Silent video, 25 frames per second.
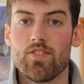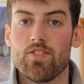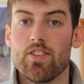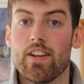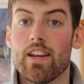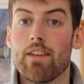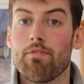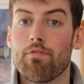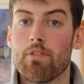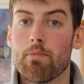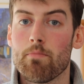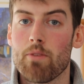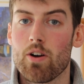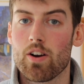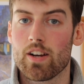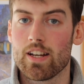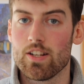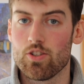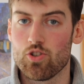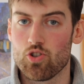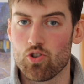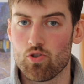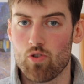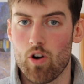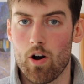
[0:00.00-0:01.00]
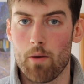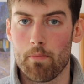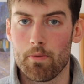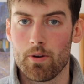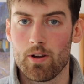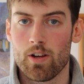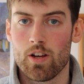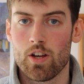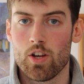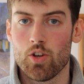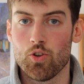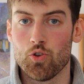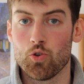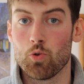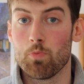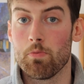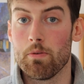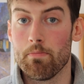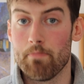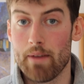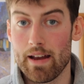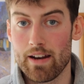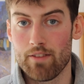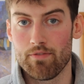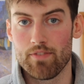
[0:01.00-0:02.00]
is that if the markets drop, you'll
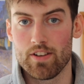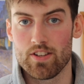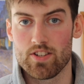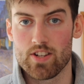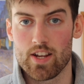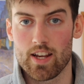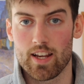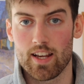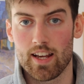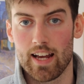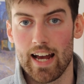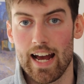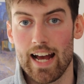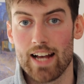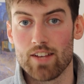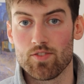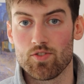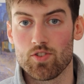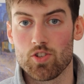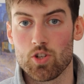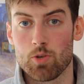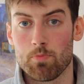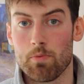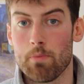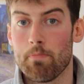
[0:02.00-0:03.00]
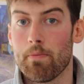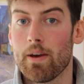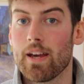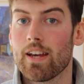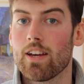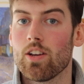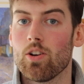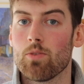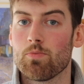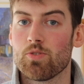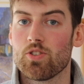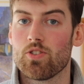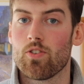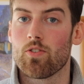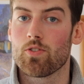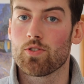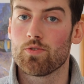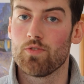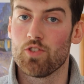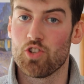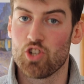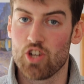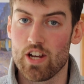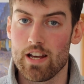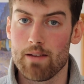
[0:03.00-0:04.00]
be benefiting as you'll be picking up
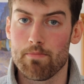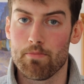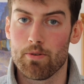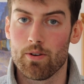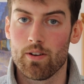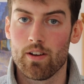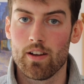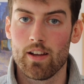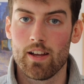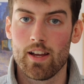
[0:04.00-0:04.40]
stocks for cheap.